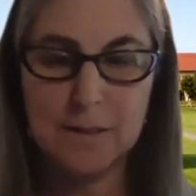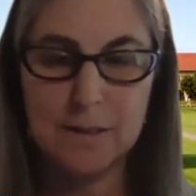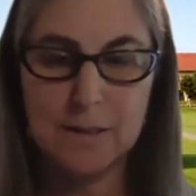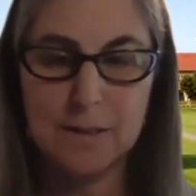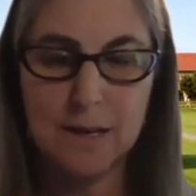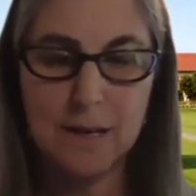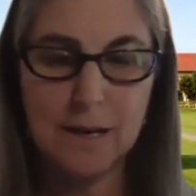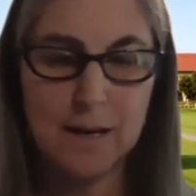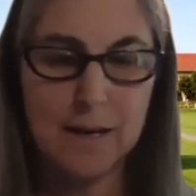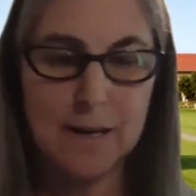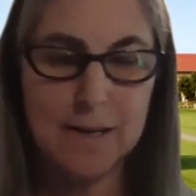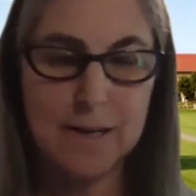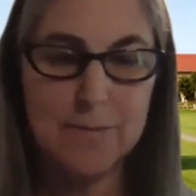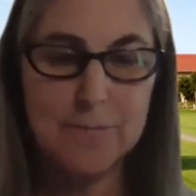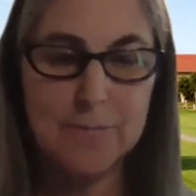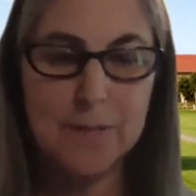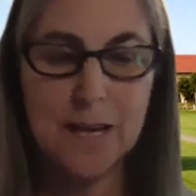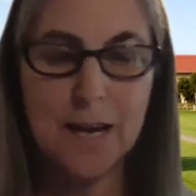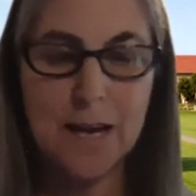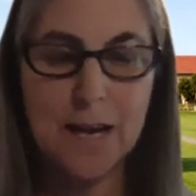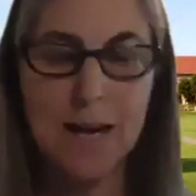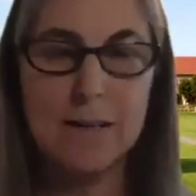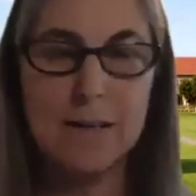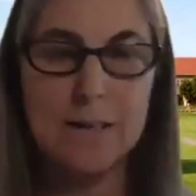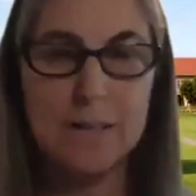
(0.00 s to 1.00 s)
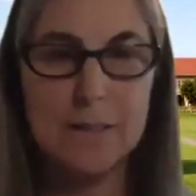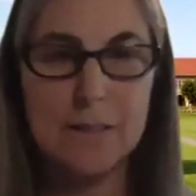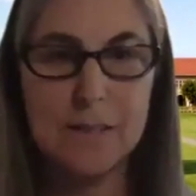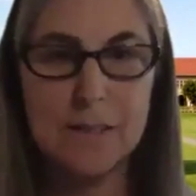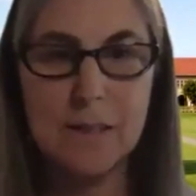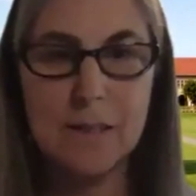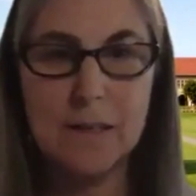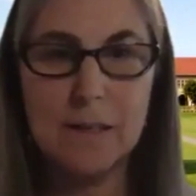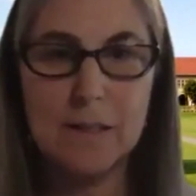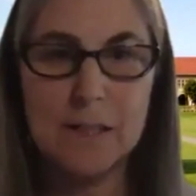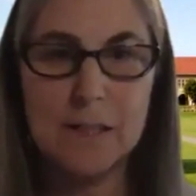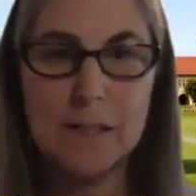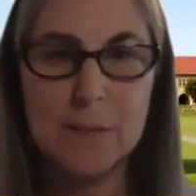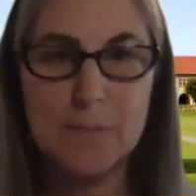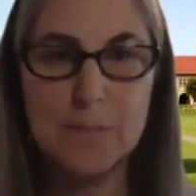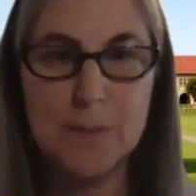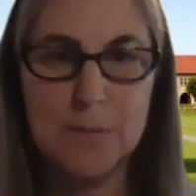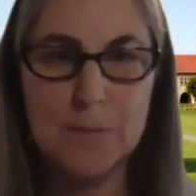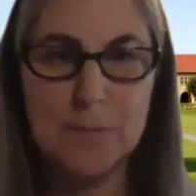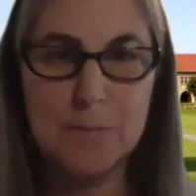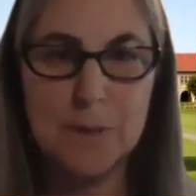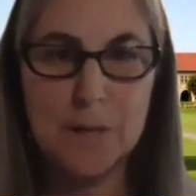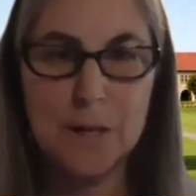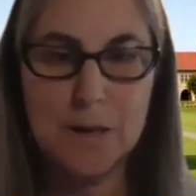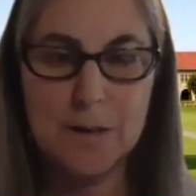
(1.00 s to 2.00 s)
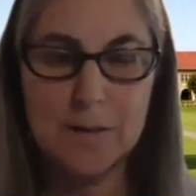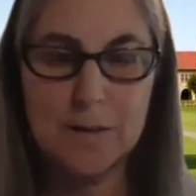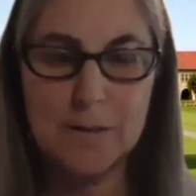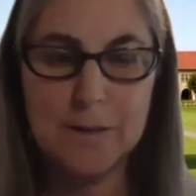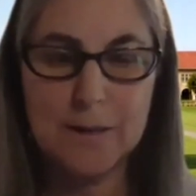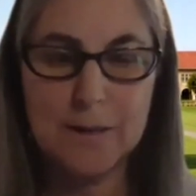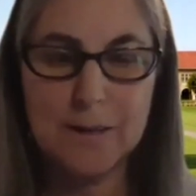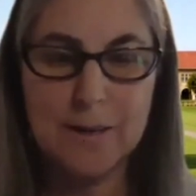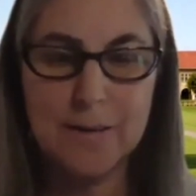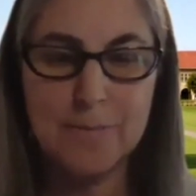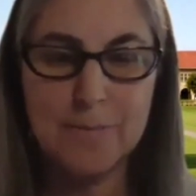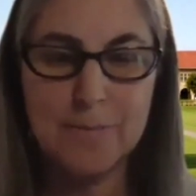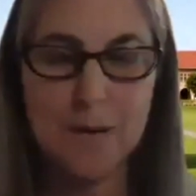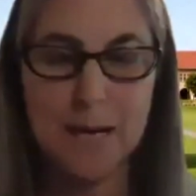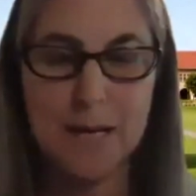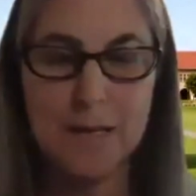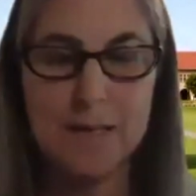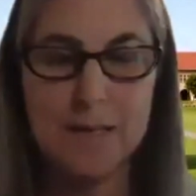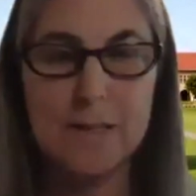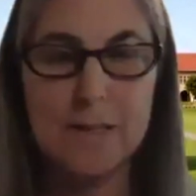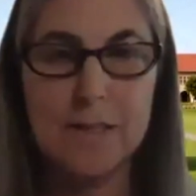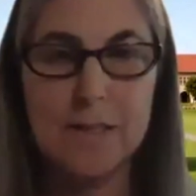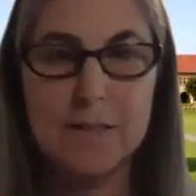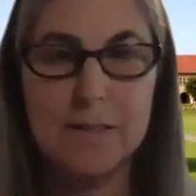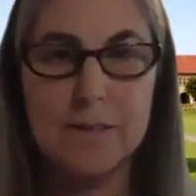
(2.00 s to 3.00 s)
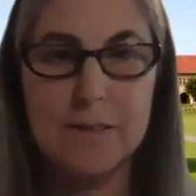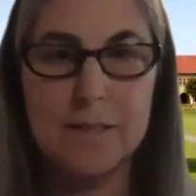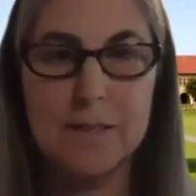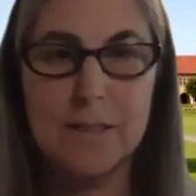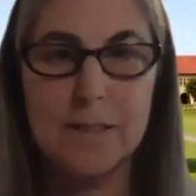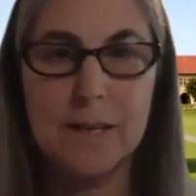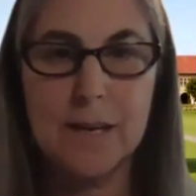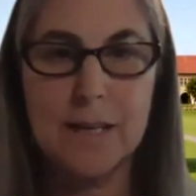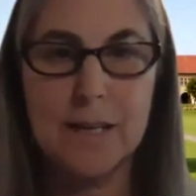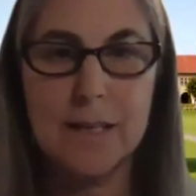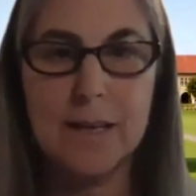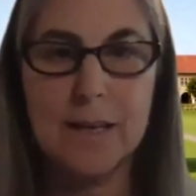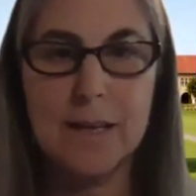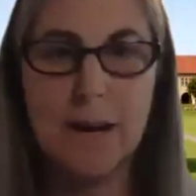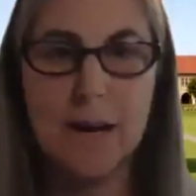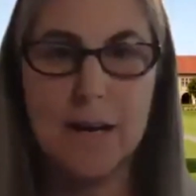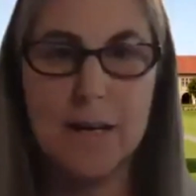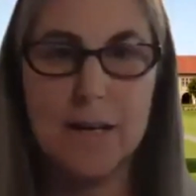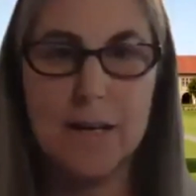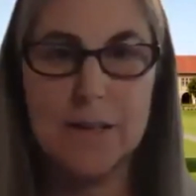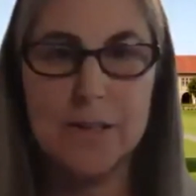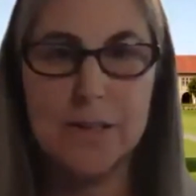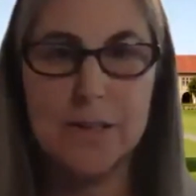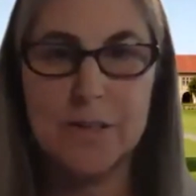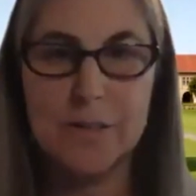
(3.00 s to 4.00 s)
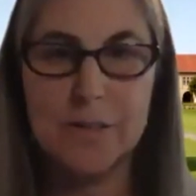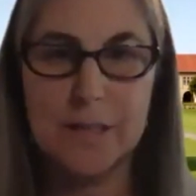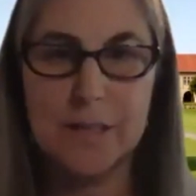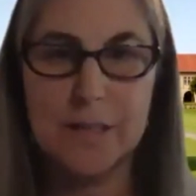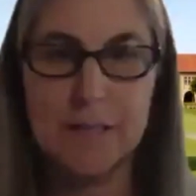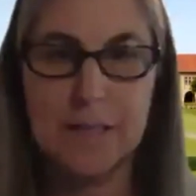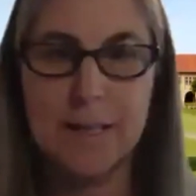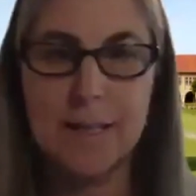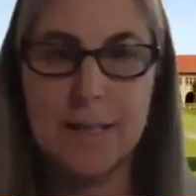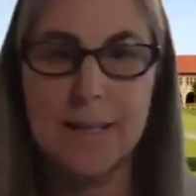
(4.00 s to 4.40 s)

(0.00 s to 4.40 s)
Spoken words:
I am Karen Saltzman, Program Manager in Psychiatry